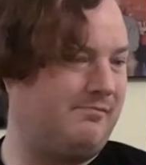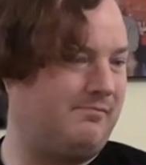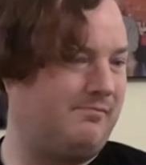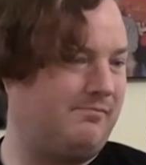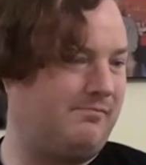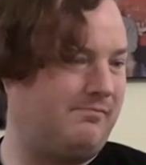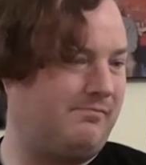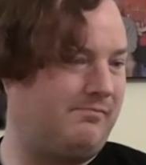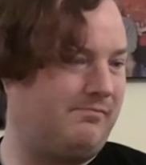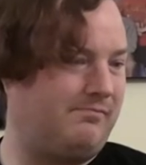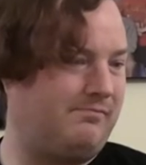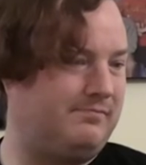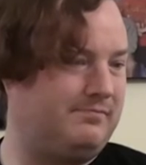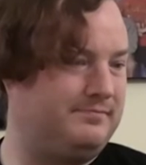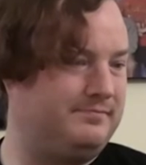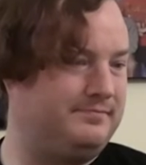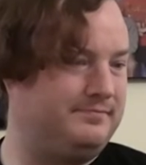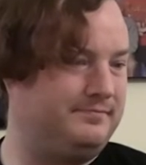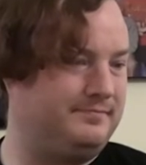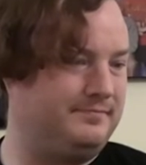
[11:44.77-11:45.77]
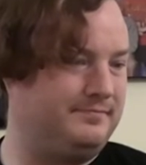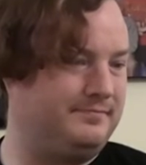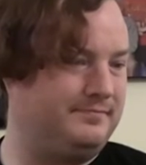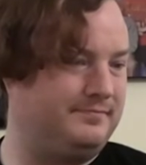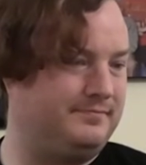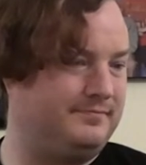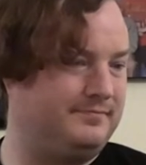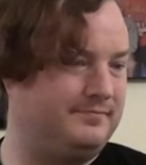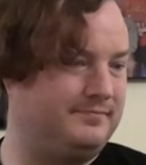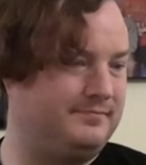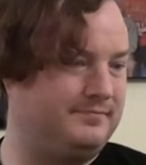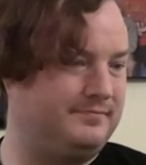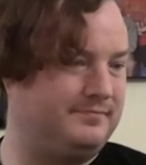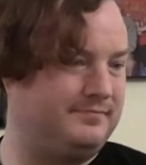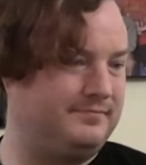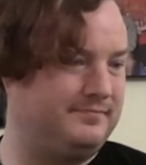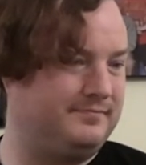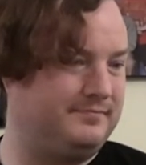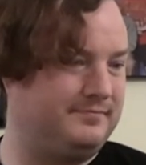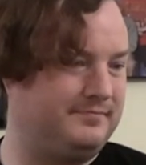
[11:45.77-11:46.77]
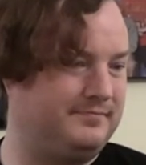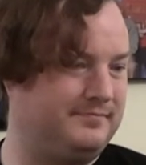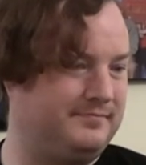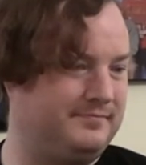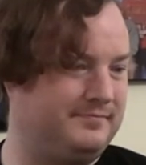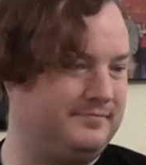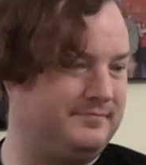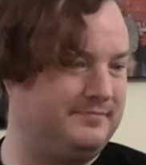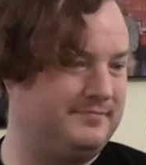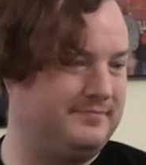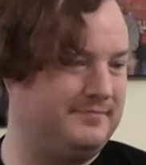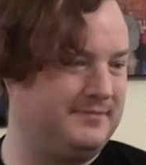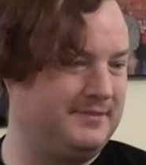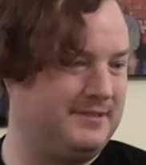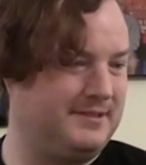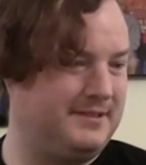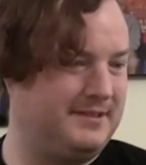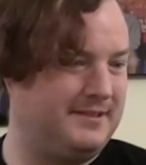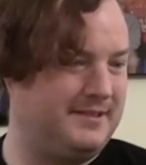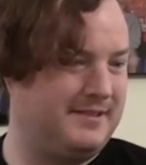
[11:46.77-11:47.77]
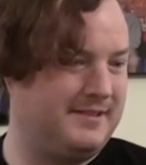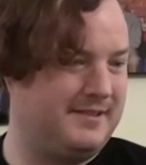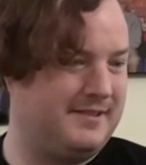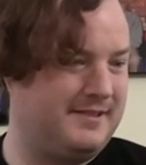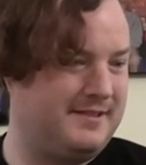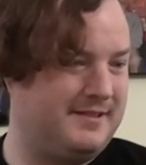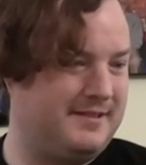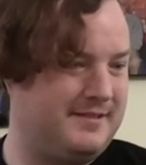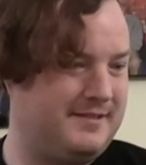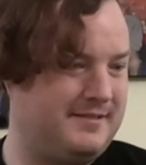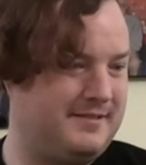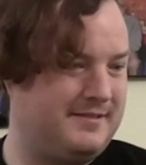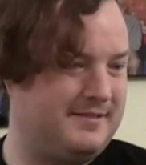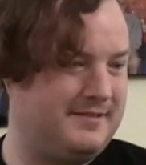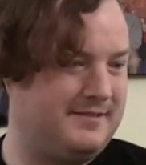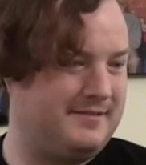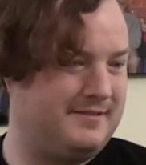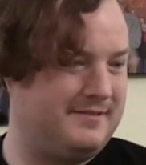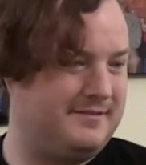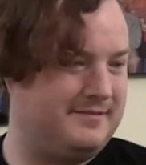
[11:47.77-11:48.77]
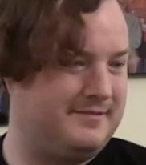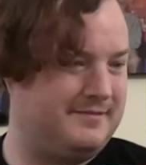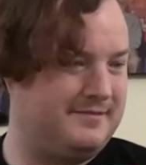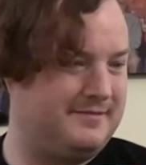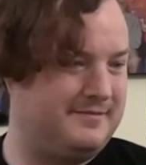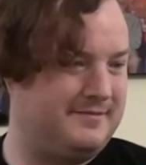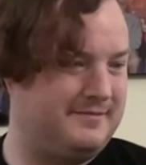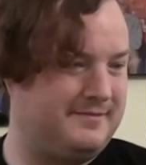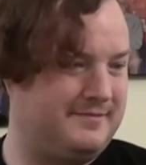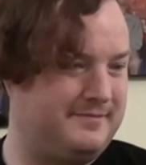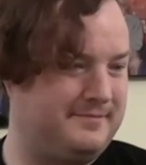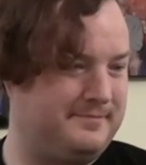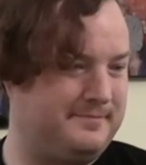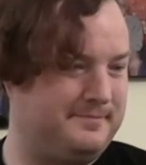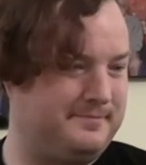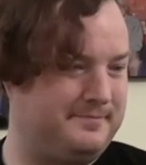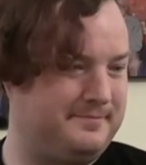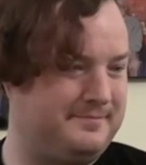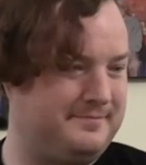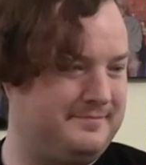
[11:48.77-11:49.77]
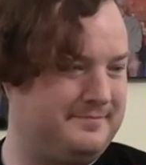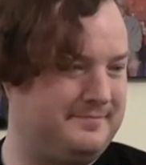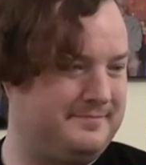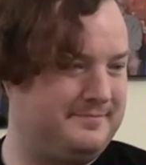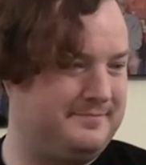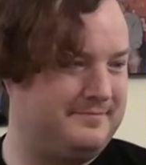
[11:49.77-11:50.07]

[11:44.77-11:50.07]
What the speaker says: [no speech]